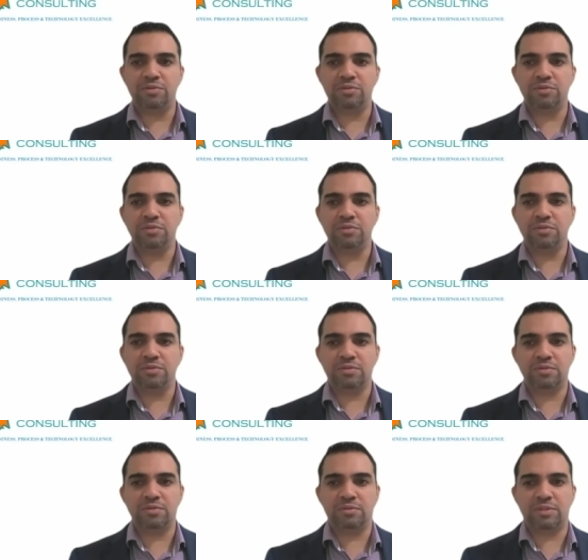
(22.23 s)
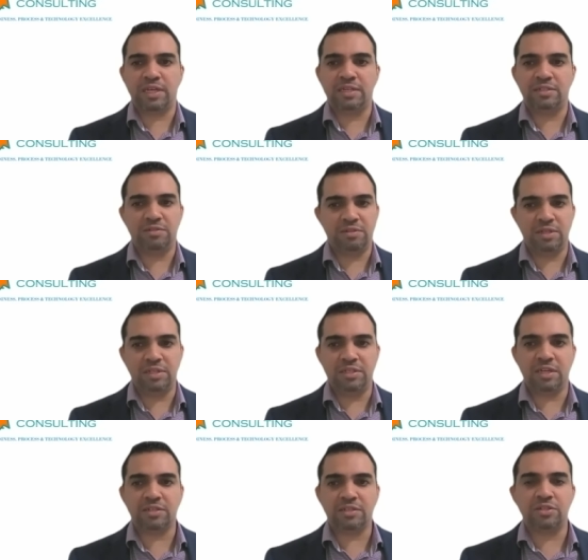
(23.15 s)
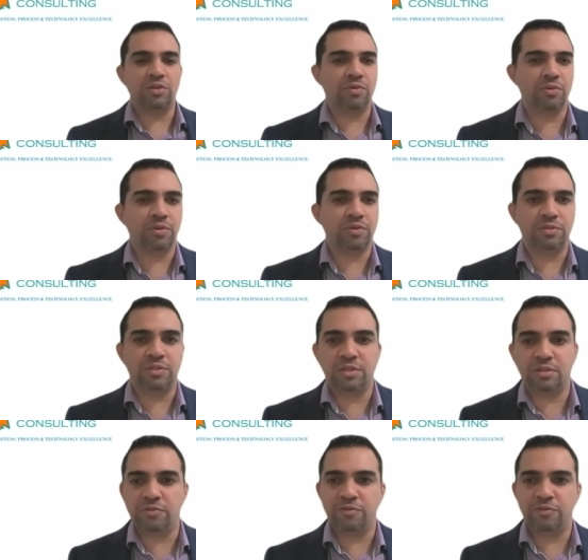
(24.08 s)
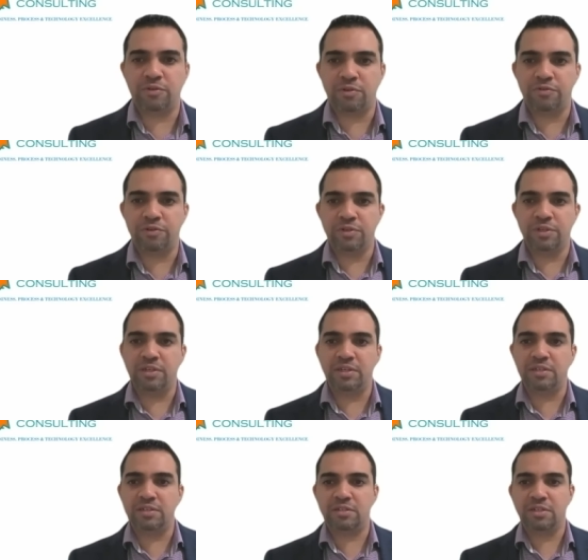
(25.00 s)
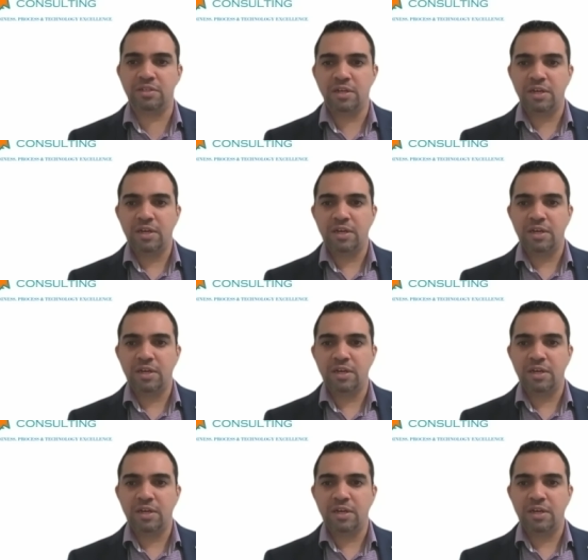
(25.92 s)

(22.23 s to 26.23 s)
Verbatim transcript: who said he does know Odile for a few years